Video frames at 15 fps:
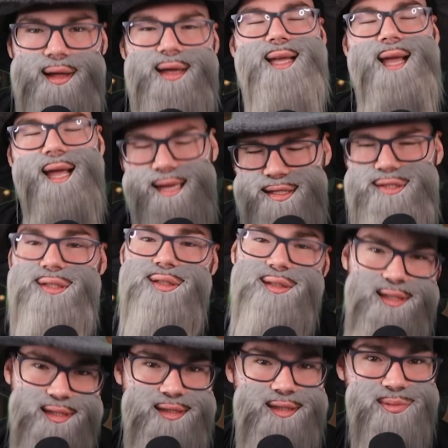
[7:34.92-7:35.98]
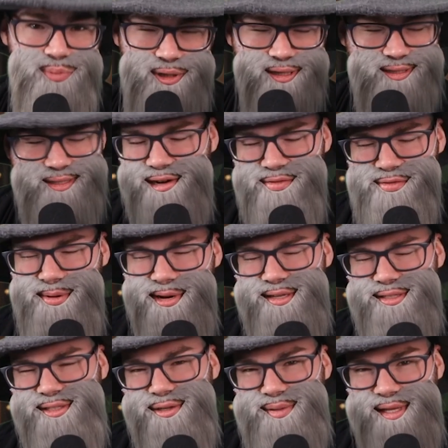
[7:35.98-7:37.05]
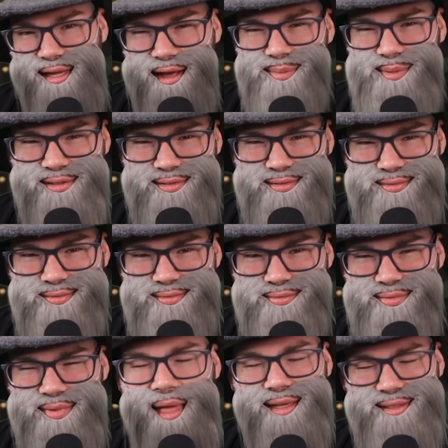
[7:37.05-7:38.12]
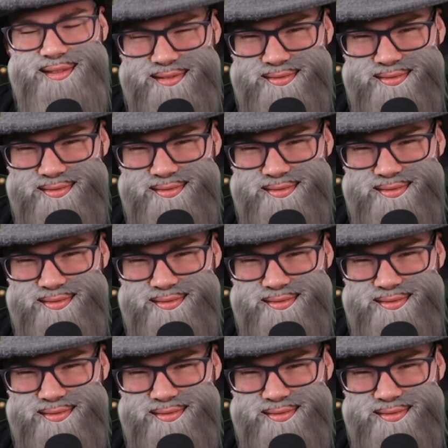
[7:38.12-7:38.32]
cancel Disney Plus. Let everybody else know in the comments. Thanks.